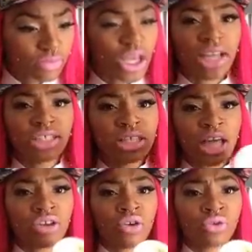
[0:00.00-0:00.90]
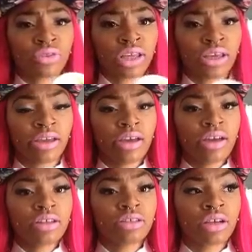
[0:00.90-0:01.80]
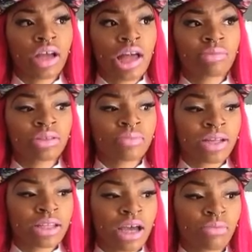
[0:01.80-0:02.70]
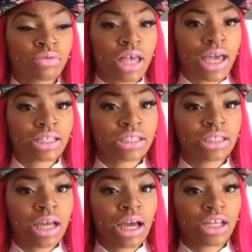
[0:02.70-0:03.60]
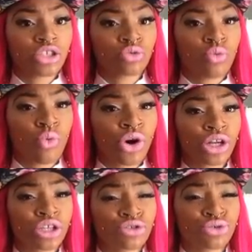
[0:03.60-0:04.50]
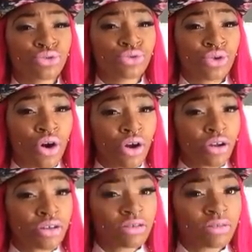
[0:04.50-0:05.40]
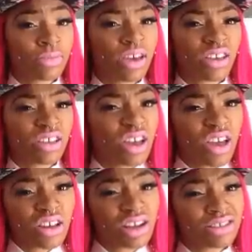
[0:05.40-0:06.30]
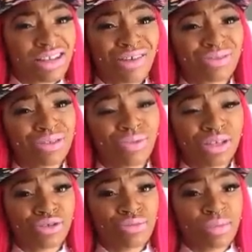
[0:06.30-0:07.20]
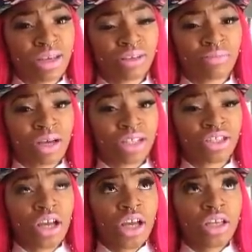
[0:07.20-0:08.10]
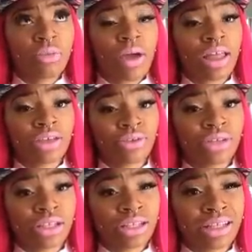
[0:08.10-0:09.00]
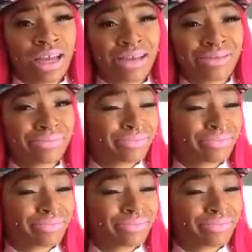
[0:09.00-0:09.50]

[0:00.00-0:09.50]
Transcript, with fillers: I just got the whole thing. To accomplish my thigh boots, I actually got 22 yards, but that's definitely way too much. You probably only need like